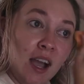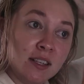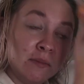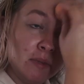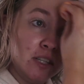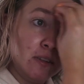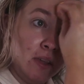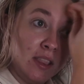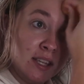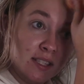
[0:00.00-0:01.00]
Hasn't been
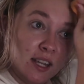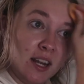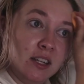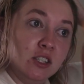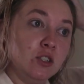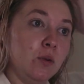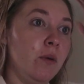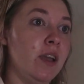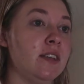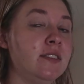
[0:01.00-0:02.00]
doing things that I
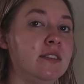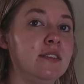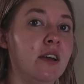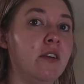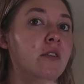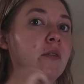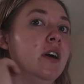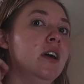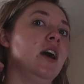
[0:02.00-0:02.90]
enjoy. So